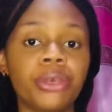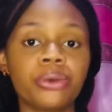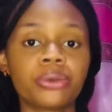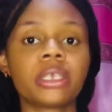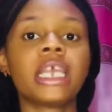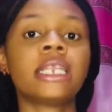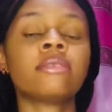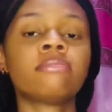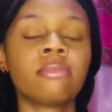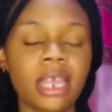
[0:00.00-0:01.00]
bills
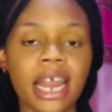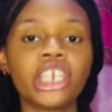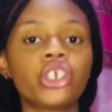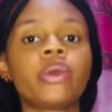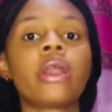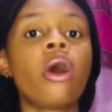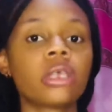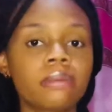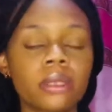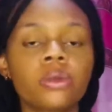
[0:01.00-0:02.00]
in a Nigerian
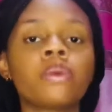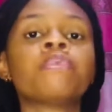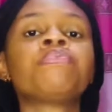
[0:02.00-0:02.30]
hospital.